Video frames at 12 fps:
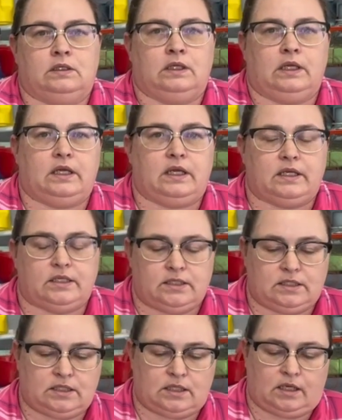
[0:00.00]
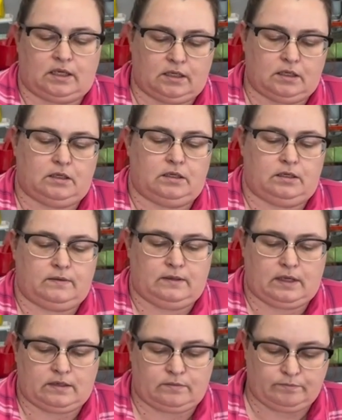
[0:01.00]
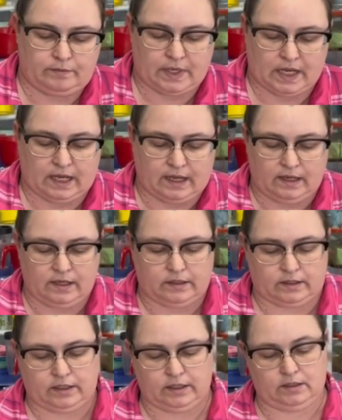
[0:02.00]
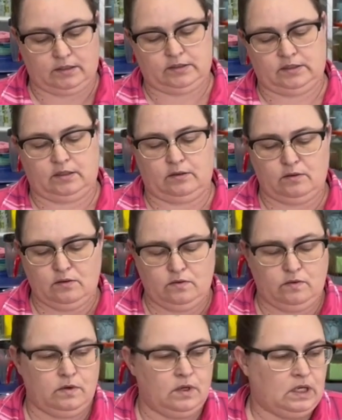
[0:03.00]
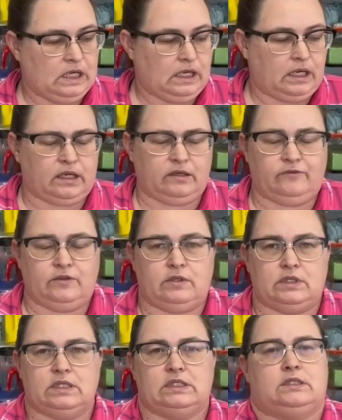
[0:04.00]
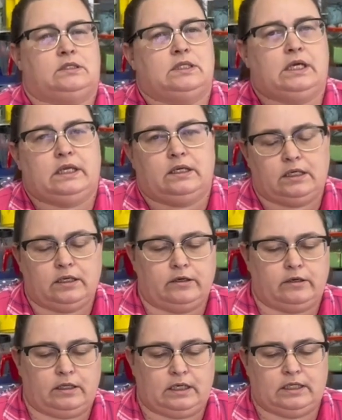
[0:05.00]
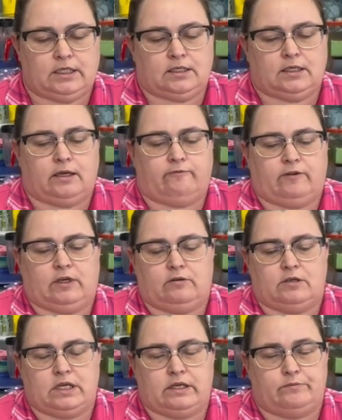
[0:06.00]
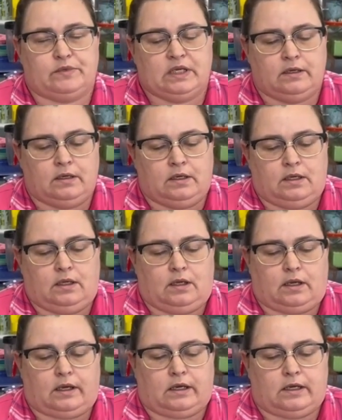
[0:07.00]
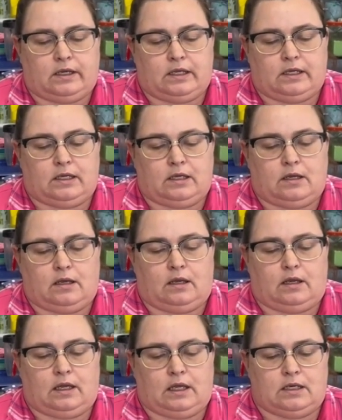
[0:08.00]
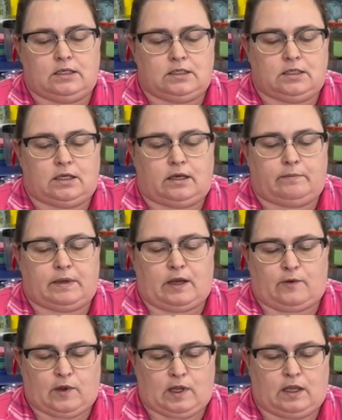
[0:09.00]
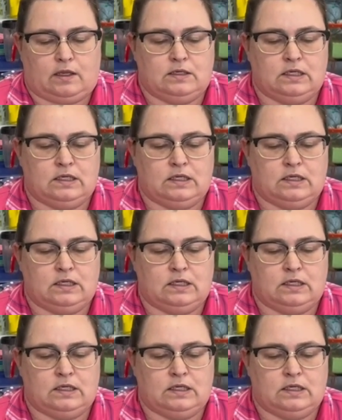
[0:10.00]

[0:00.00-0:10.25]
Hey guys, I am back. So I got a few things done here that I didn't get videotaped. I ended up having